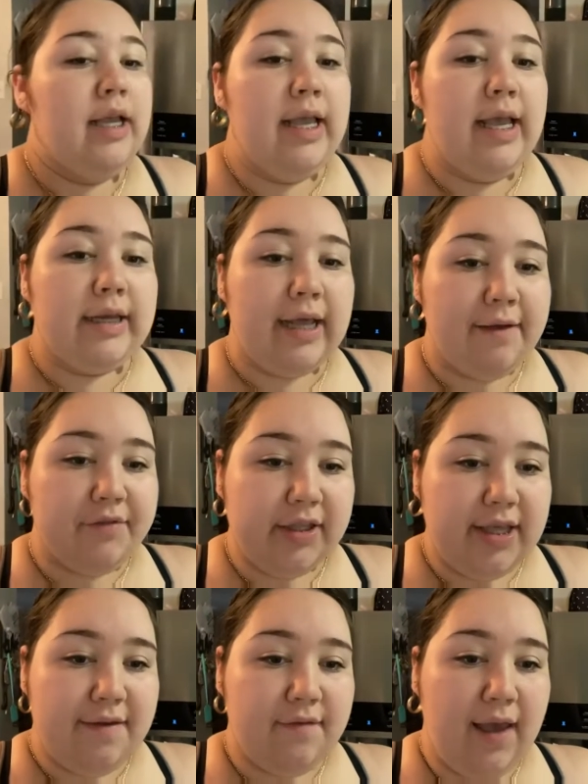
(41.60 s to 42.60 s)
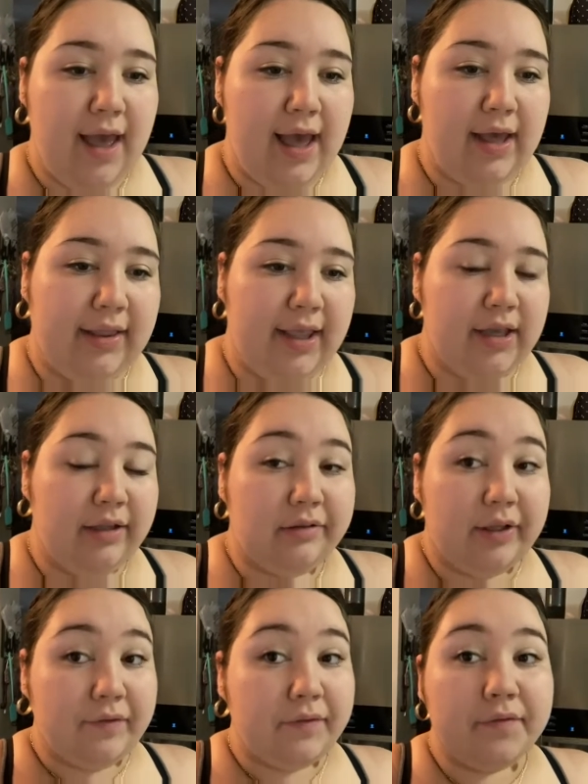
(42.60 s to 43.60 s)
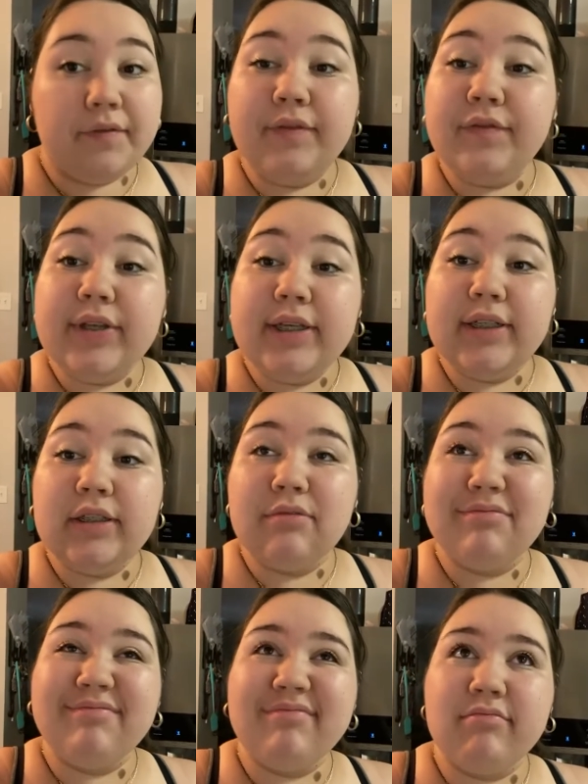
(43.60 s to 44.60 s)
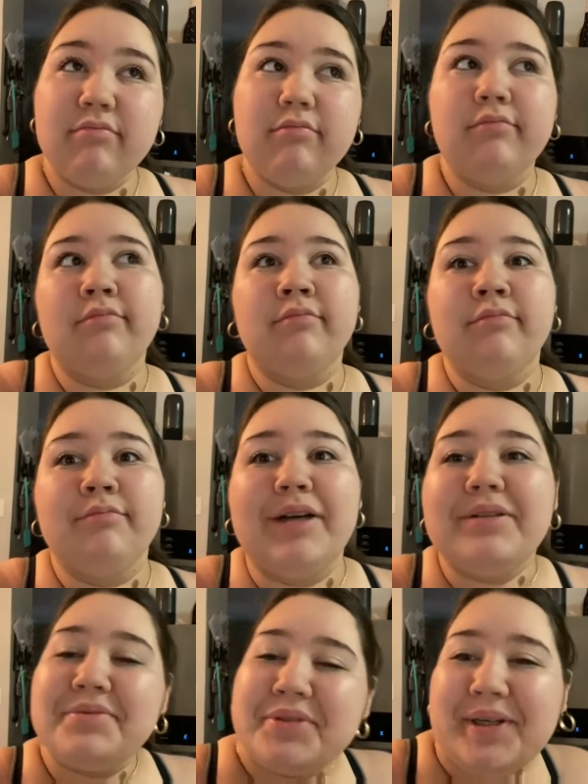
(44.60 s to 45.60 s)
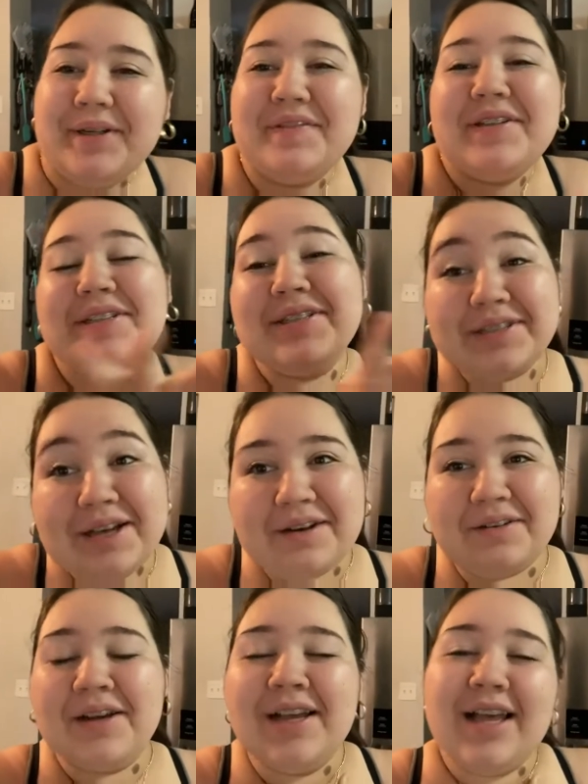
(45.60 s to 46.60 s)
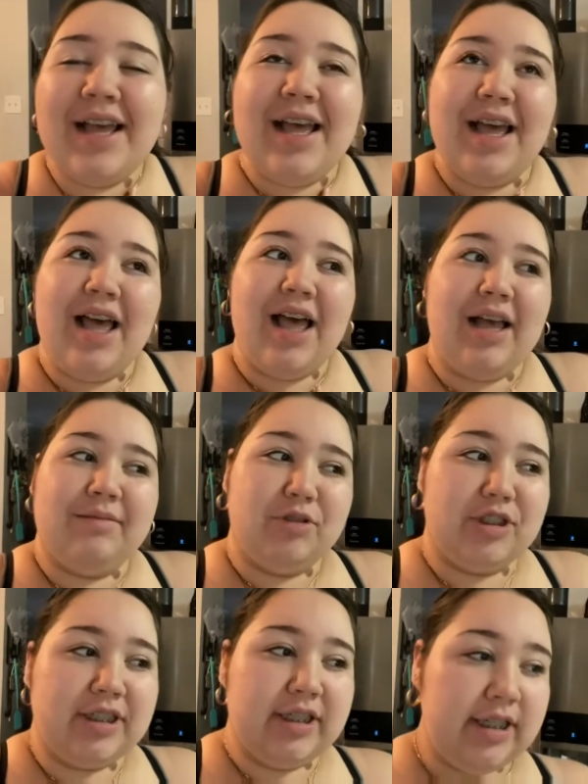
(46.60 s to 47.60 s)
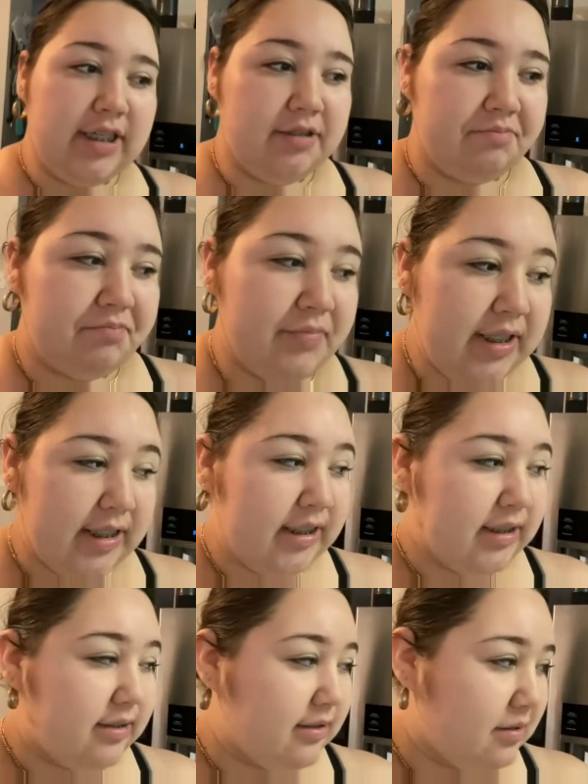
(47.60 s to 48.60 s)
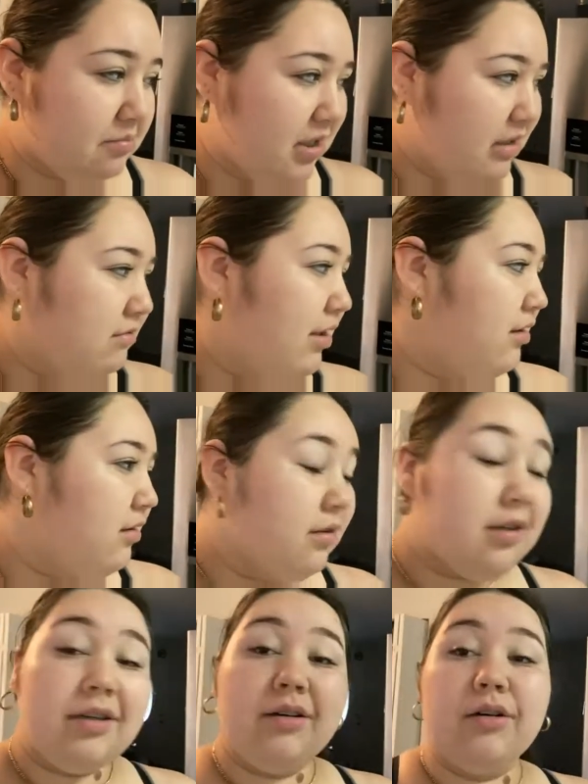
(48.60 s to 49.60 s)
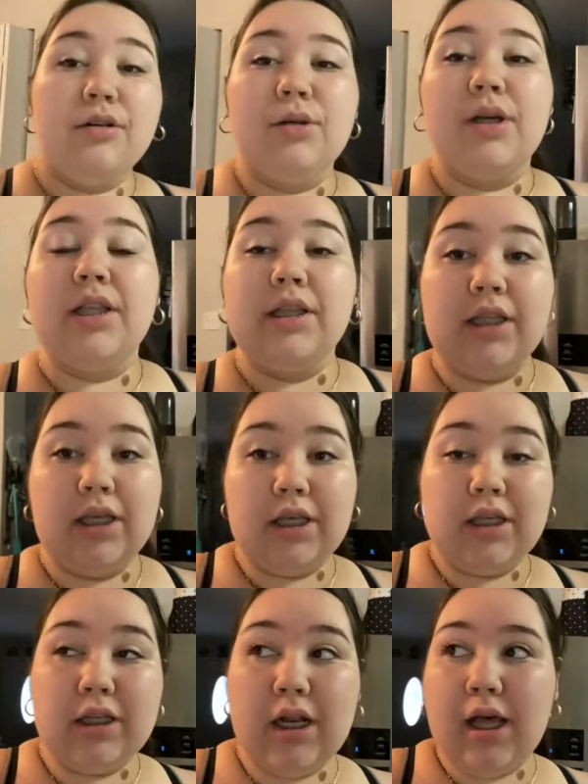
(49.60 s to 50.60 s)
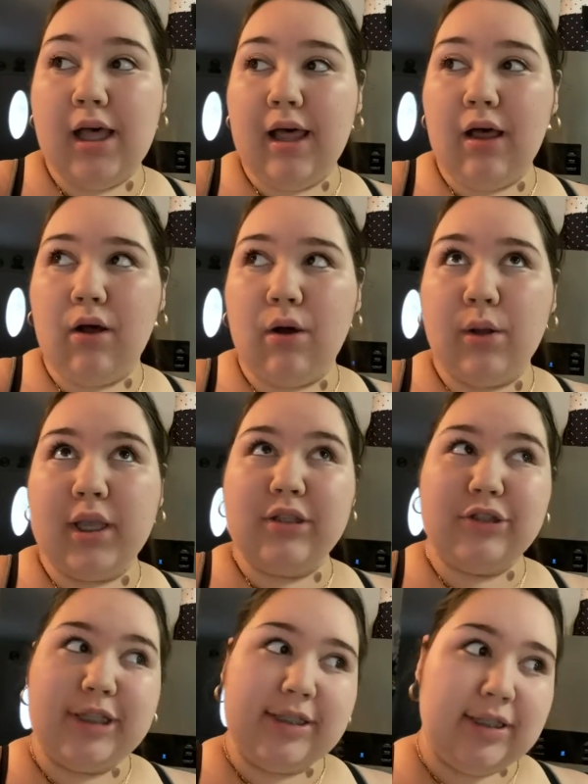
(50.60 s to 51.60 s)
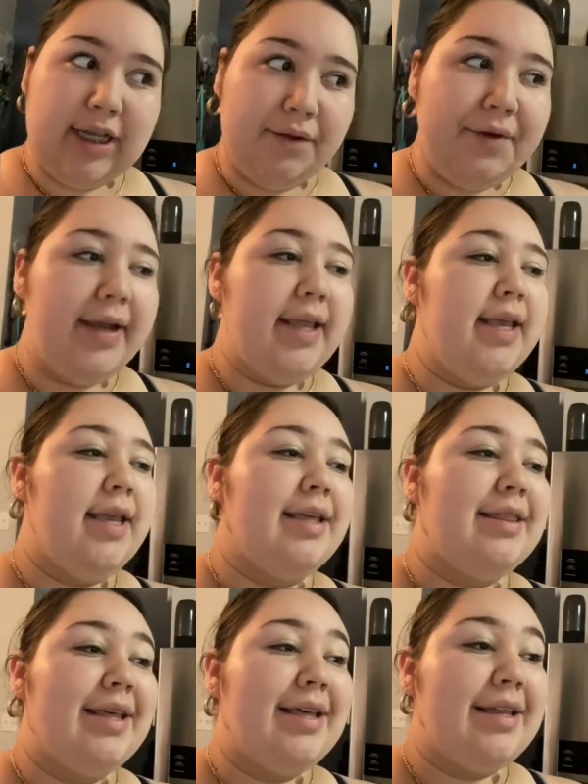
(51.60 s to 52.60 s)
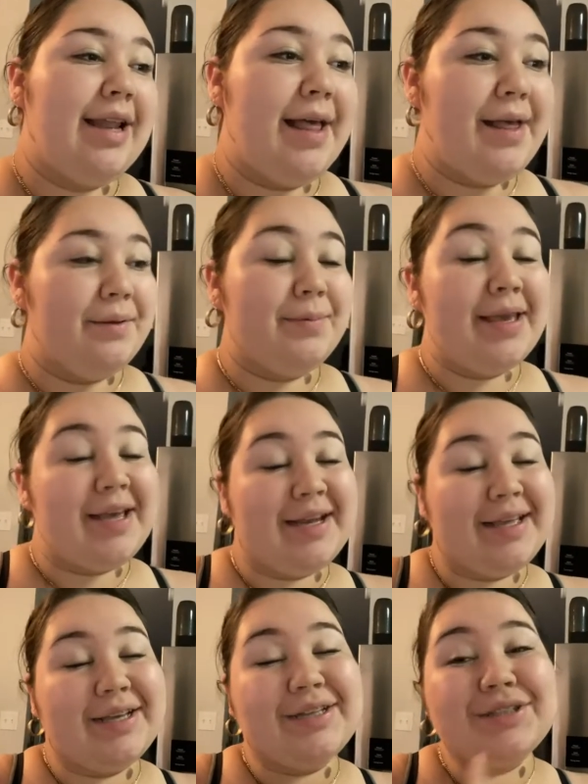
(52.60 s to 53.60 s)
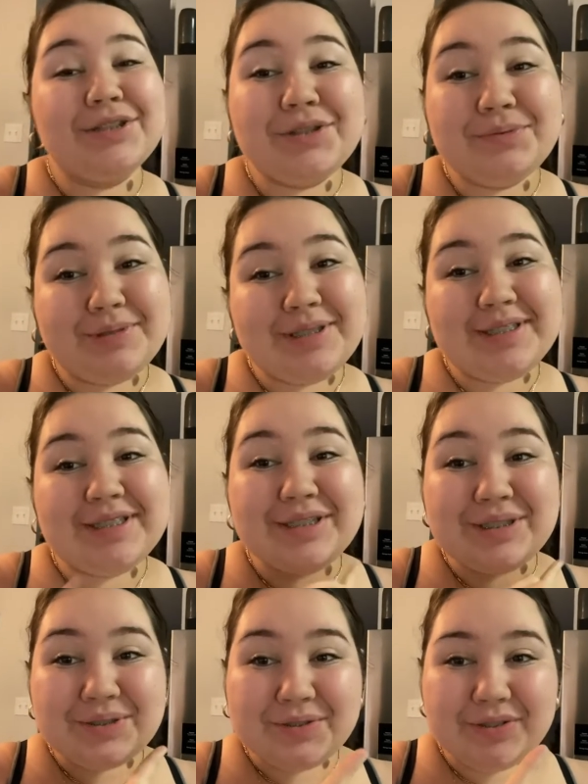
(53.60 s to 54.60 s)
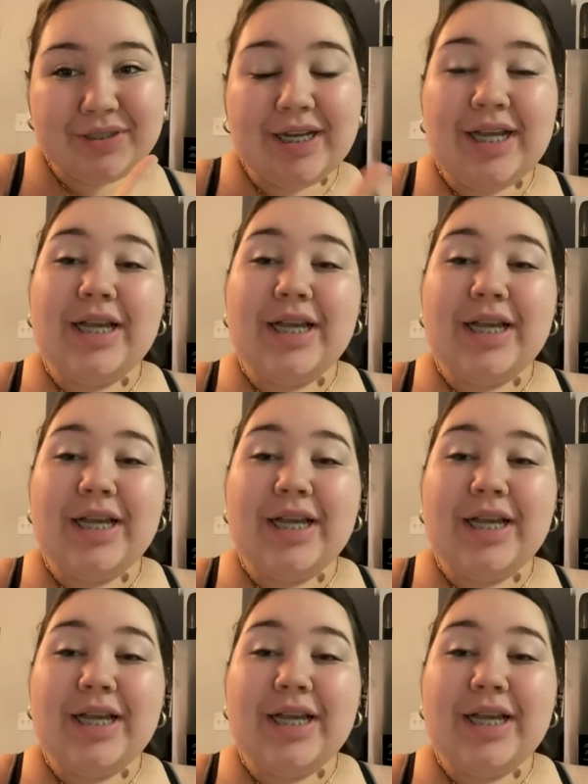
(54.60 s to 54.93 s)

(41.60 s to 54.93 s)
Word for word: and I have to leave at like 11.50, mm, about 12. So I'm just gonna um, eat something like little and then I'll get dressed and get ready and then I'll be heading to my school